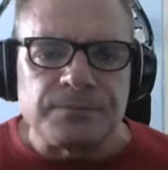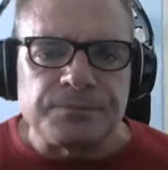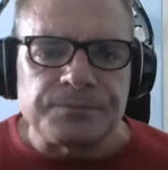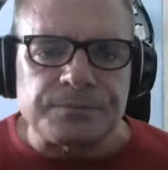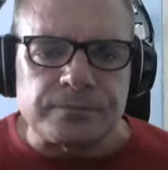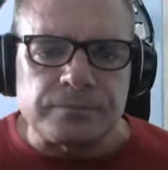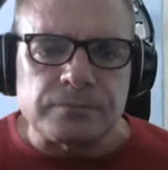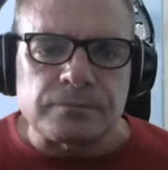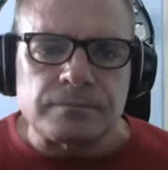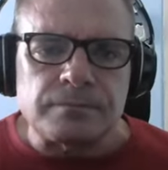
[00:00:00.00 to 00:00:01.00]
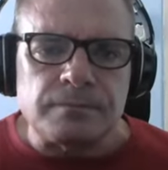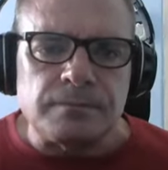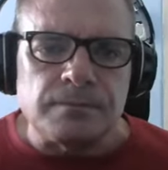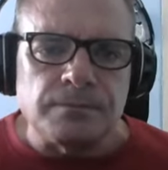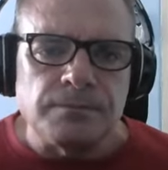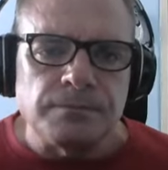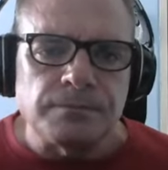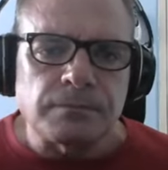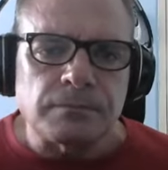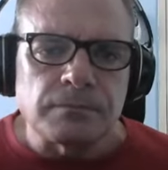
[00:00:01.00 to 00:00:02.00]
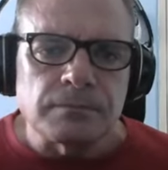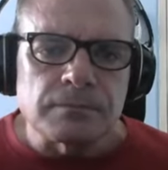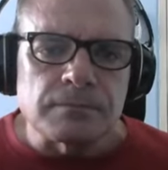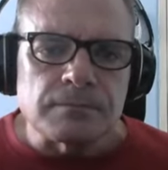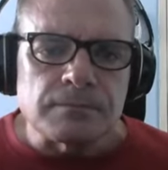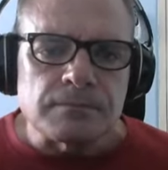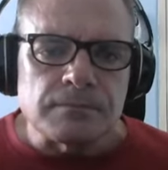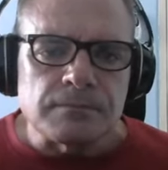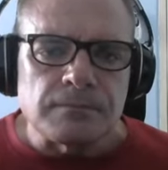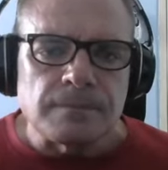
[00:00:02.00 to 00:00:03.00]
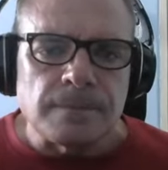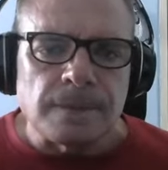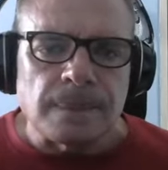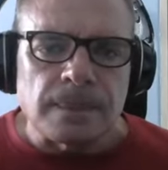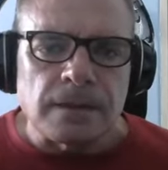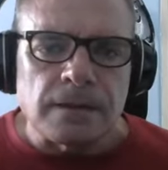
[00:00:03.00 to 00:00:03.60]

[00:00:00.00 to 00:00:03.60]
Nobody speaks.